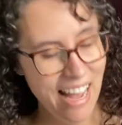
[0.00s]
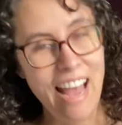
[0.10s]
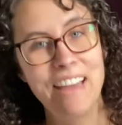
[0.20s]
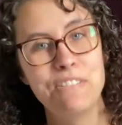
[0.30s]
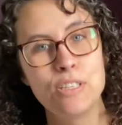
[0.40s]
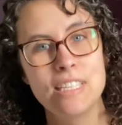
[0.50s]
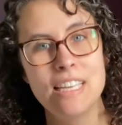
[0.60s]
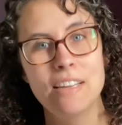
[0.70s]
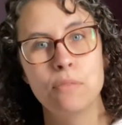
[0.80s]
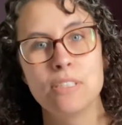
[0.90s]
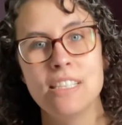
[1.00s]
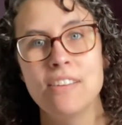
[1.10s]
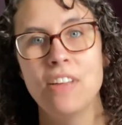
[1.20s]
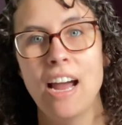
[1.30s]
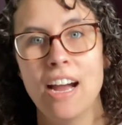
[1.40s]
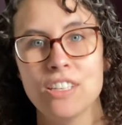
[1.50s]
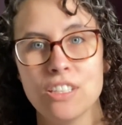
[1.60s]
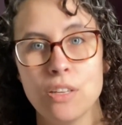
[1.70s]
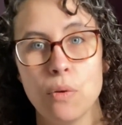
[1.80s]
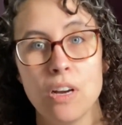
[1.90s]
And we'll see if it
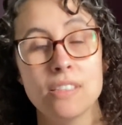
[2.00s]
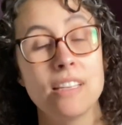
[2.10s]
actually works.